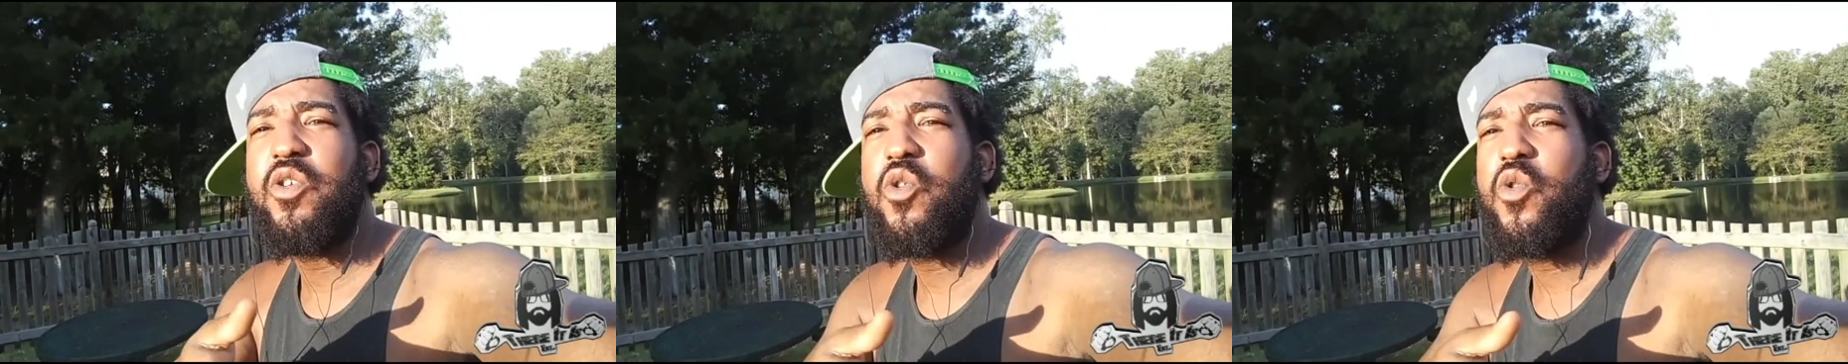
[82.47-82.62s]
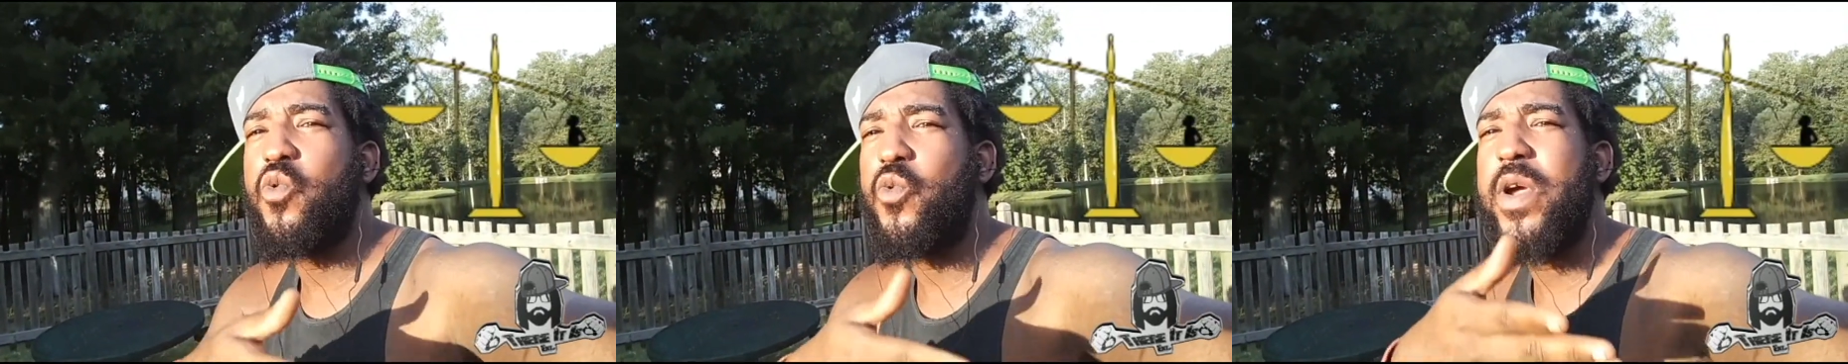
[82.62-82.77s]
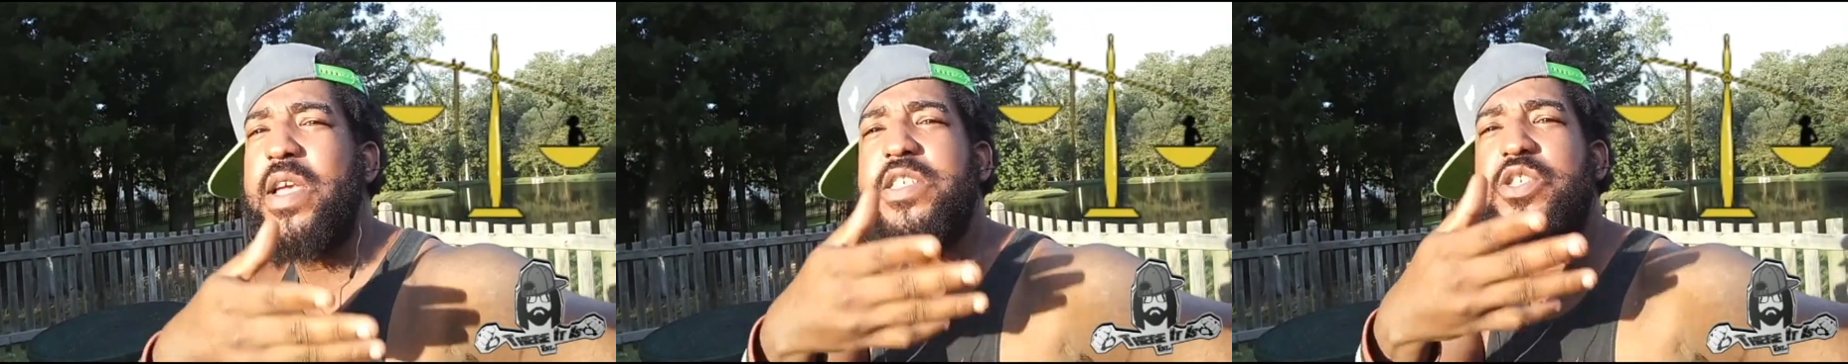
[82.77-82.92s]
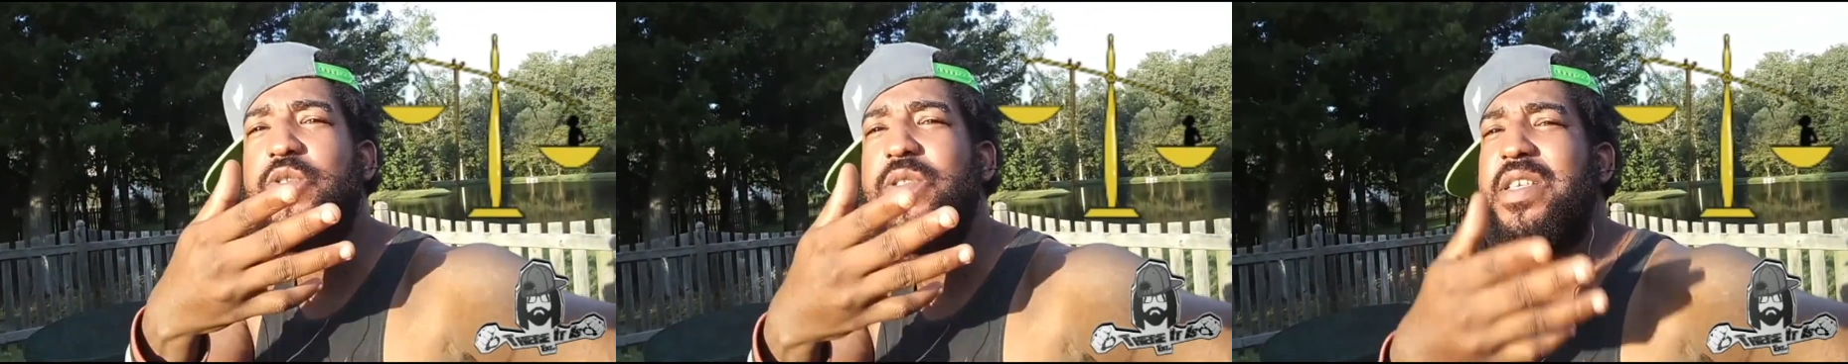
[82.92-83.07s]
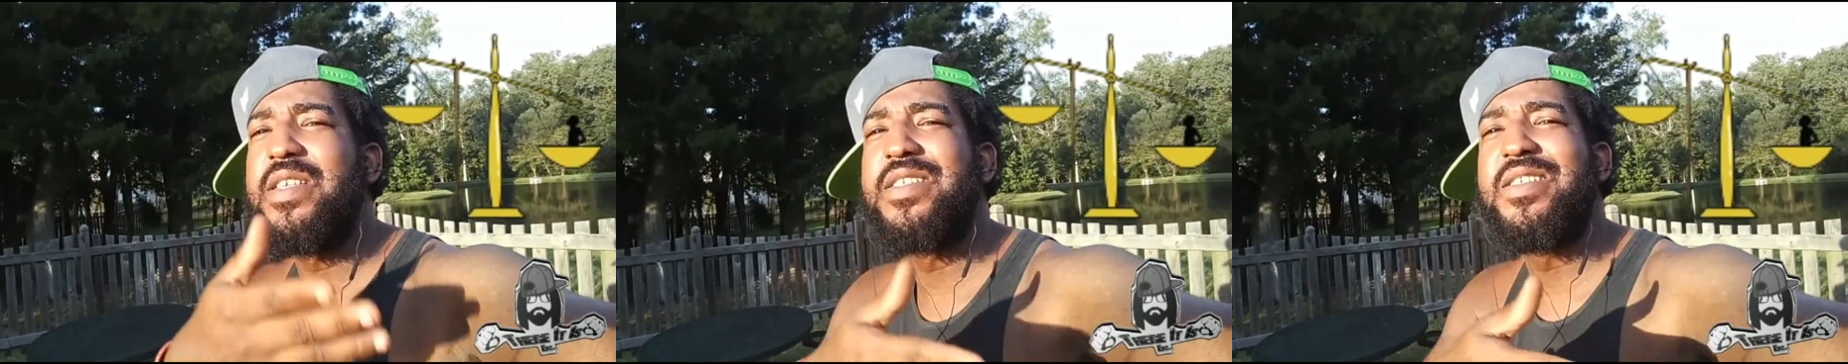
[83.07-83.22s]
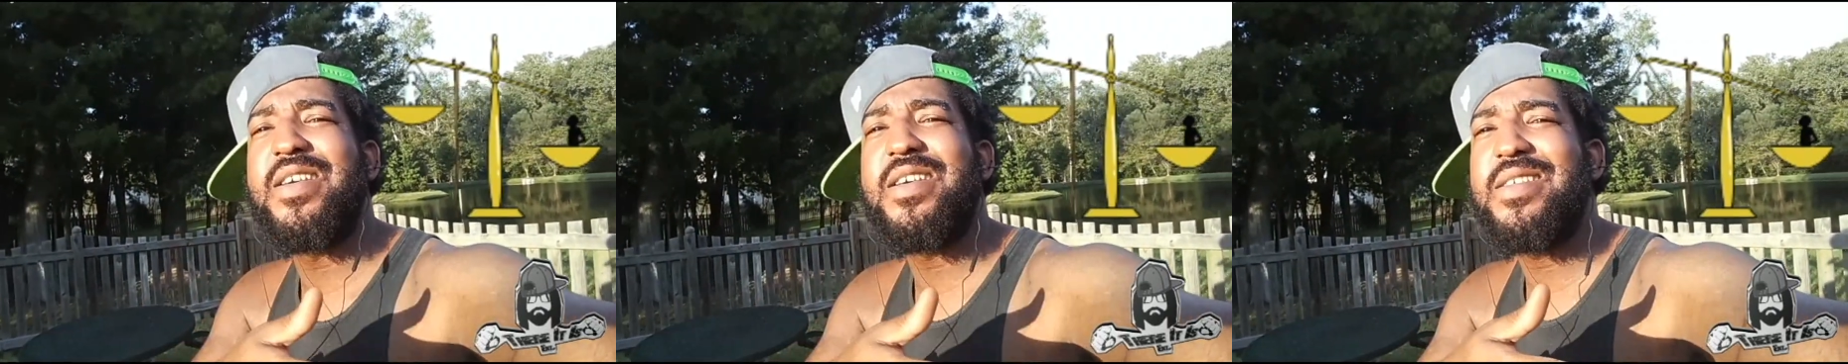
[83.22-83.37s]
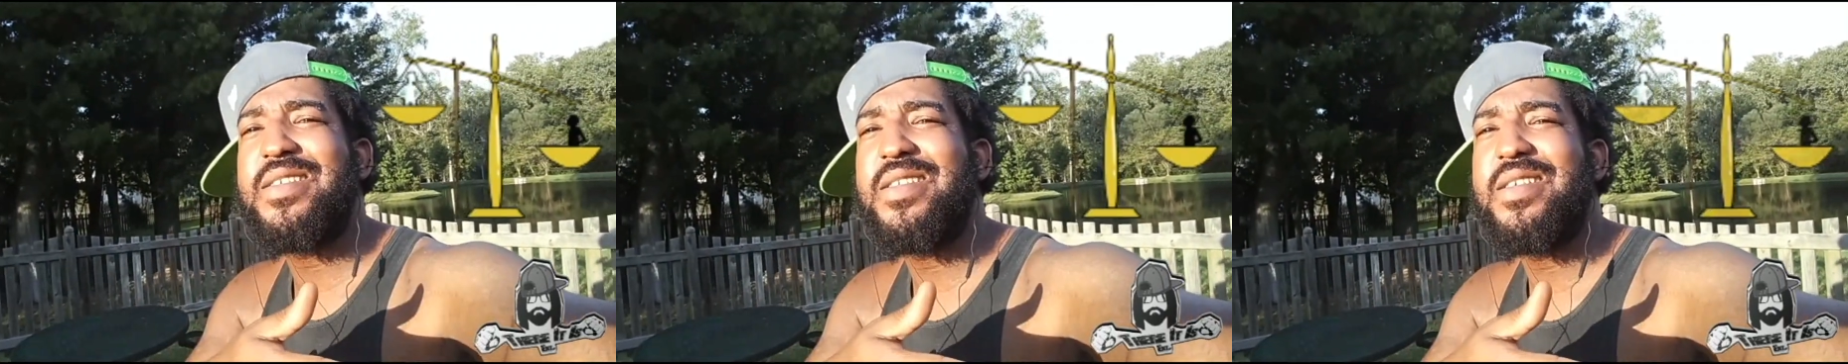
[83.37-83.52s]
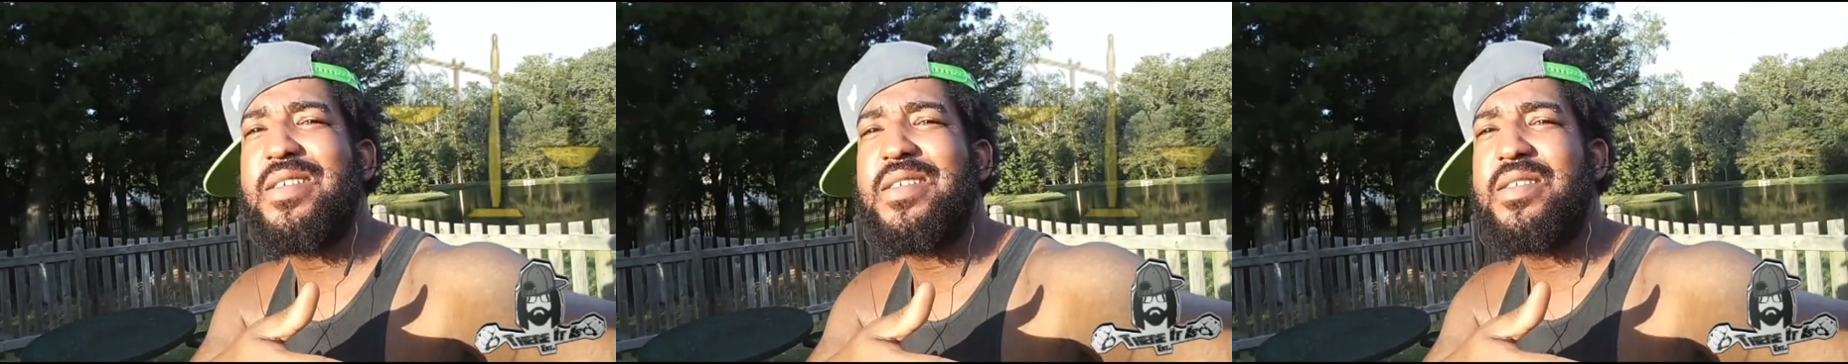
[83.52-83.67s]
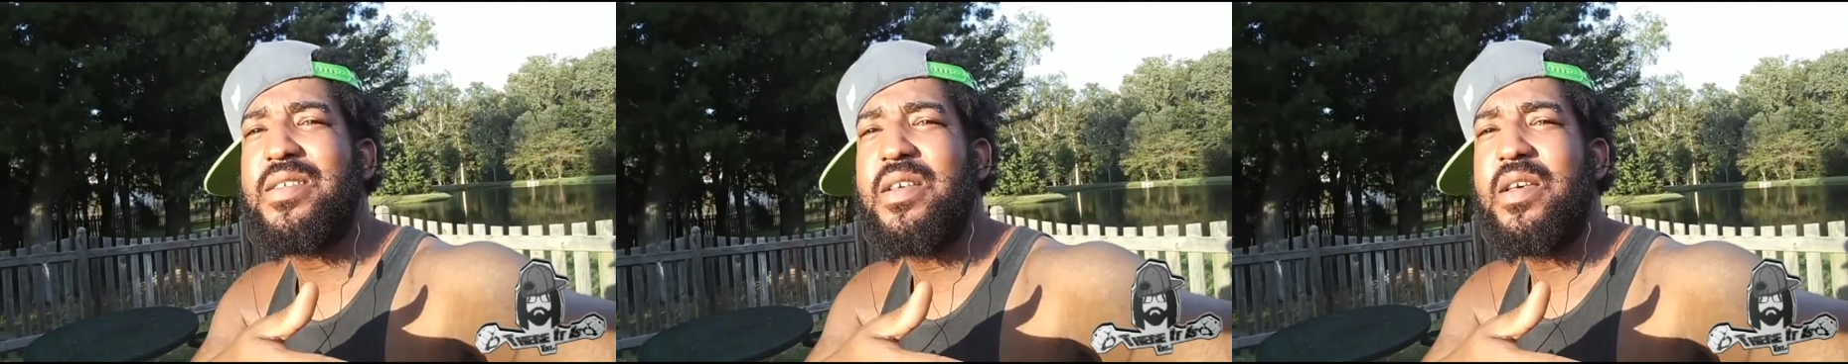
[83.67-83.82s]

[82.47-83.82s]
racial injustice,